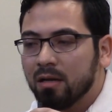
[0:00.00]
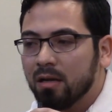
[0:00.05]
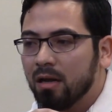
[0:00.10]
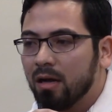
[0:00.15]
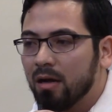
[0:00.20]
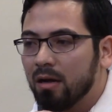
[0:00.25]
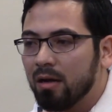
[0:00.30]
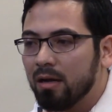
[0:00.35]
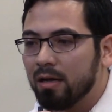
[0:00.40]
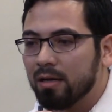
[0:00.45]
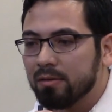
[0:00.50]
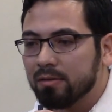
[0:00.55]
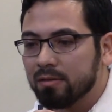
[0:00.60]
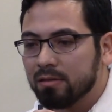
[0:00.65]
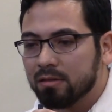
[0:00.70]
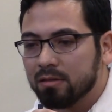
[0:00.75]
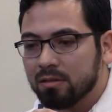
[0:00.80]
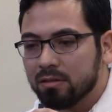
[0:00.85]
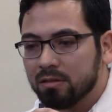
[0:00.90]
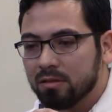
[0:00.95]

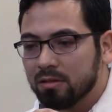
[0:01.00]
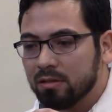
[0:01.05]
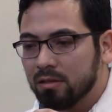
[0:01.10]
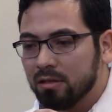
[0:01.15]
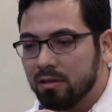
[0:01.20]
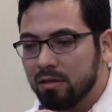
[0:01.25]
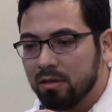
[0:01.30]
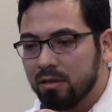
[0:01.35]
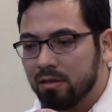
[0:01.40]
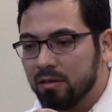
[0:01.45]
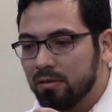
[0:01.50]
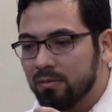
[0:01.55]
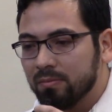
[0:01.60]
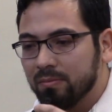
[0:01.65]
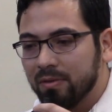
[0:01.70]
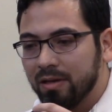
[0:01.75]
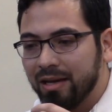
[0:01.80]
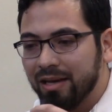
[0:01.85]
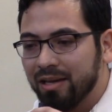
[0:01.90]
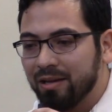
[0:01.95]

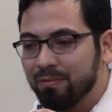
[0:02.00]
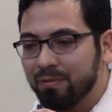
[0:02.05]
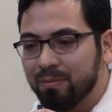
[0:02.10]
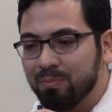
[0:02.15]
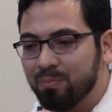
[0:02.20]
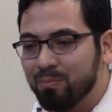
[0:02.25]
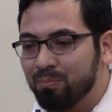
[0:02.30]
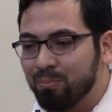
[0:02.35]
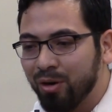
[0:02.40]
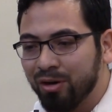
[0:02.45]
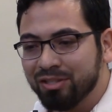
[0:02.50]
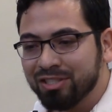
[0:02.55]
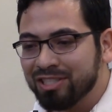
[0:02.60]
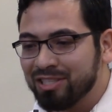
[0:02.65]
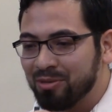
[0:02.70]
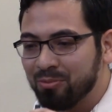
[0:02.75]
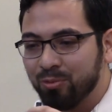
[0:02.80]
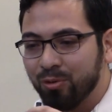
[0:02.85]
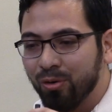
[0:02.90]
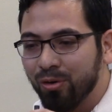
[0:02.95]
I even punched a
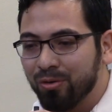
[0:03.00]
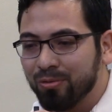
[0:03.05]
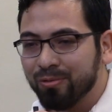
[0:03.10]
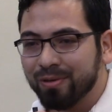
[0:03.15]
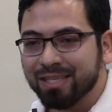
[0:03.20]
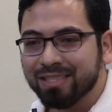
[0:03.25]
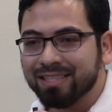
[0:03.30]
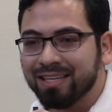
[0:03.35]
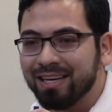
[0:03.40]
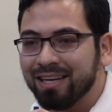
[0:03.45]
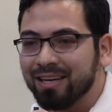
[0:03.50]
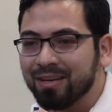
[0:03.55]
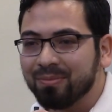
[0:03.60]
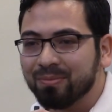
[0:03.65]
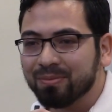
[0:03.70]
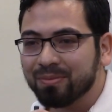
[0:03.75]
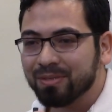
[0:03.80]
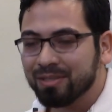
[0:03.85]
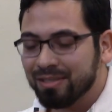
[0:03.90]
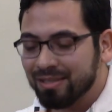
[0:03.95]
wall one
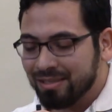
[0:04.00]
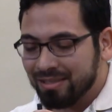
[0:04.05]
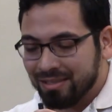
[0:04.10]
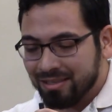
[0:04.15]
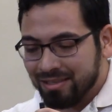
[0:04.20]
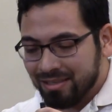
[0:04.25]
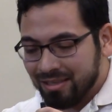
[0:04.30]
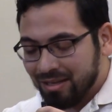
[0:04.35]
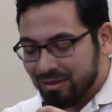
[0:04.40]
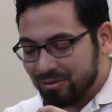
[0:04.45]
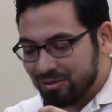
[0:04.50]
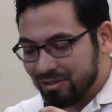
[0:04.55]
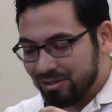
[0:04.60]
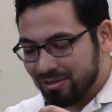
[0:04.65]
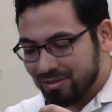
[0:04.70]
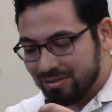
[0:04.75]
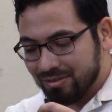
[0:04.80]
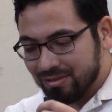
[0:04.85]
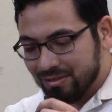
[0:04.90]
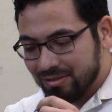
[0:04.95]
time. I was
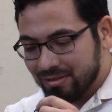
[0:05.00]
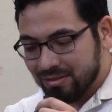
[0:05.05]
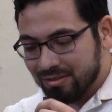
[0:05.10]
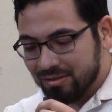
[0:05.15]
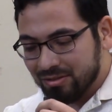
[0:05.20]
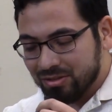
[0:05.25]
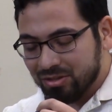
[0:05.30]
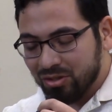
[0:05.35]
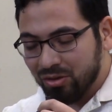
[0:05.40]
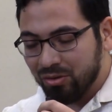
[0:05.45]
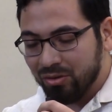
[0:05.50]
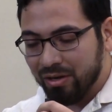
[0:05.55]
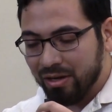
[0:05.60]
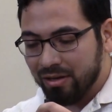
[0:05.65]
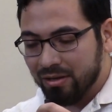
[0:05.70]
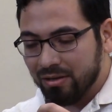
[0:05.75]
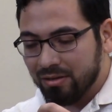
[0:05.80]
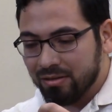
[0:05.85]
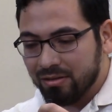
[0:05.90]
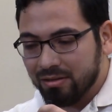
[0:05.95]
So
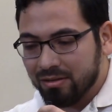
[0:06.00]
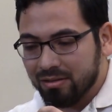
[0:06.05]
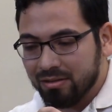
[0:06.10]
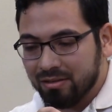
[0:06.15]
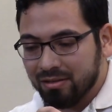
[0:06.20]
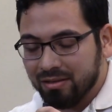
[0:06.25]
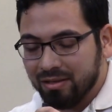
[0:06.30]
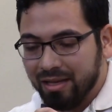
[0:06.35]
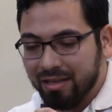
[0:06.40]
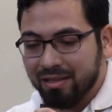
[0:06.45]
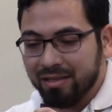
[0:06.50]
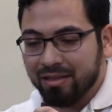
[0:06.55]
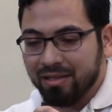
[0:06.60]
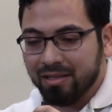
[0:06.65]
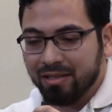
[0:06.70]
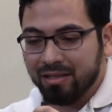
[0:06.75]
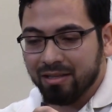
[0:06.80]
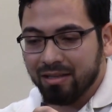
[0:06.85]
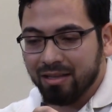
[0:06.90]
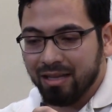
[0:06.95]

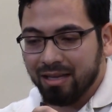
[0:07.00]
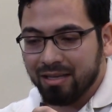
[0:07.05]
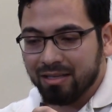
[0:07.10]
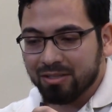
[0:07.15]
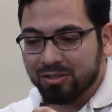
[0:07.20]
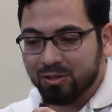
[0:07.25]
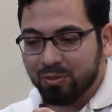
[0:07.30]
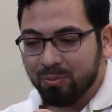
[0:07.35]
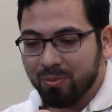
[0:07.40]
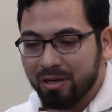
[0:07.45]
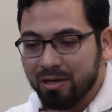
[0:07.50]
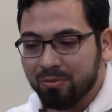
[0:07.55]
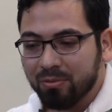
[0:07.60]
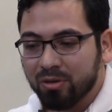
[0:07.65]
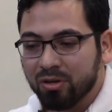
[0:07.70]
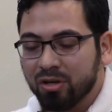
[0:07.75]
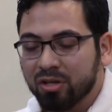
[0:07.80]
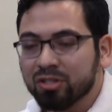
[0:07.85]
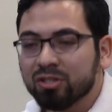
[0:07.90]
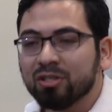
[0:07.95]
anything that somebody would
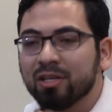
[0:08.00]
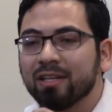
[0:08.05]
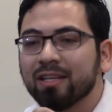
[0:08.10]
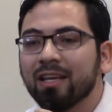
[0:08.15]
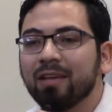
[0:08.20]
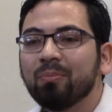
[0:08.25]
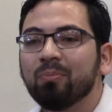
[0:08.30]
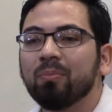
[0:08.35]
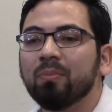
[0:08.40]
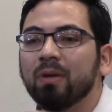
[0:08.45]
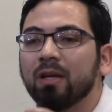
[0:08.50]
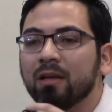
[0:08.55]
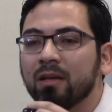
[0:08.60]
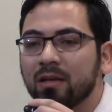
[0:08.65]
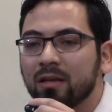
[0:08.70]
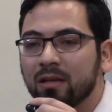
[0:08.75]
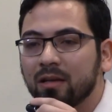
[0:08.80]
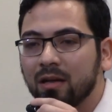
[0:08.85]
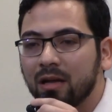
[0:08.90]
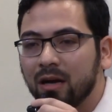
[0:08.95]
contradict me,
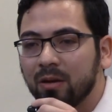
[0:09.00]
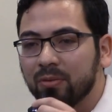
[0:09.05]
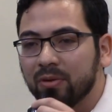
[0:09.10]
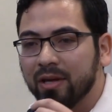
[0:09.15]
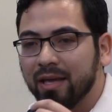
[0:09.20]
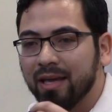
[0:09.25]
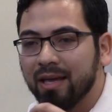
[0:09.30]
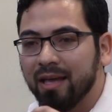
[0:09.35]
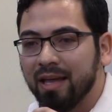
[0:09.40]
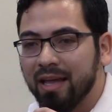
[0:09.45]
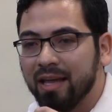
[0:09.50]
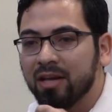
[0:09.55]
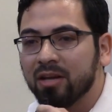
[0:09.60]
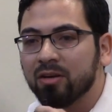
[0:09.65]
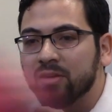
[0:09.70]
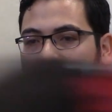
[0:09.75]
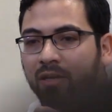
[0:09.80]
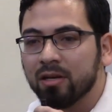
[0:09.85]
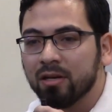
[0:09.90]
I would get angry.